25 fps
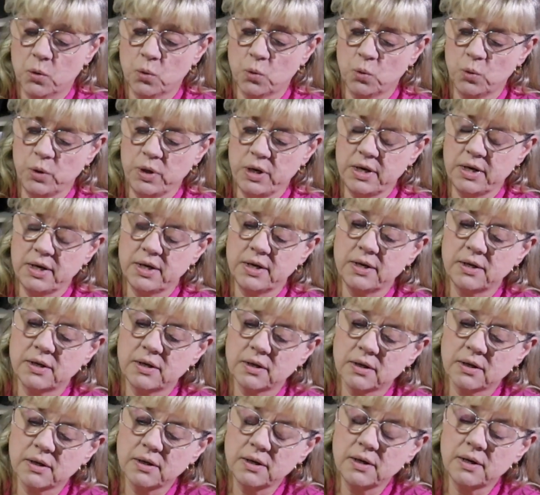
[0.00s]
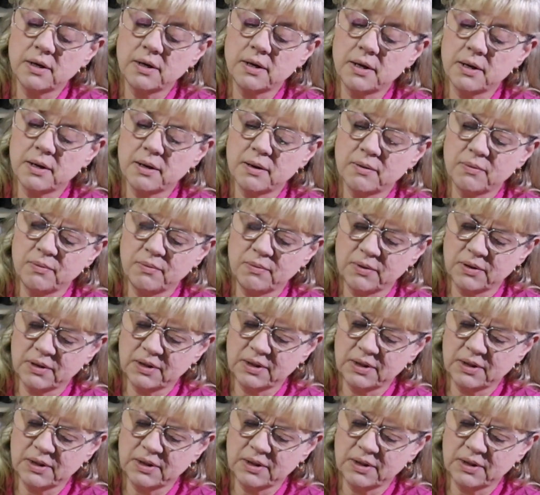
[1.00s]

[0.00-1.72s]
read it. I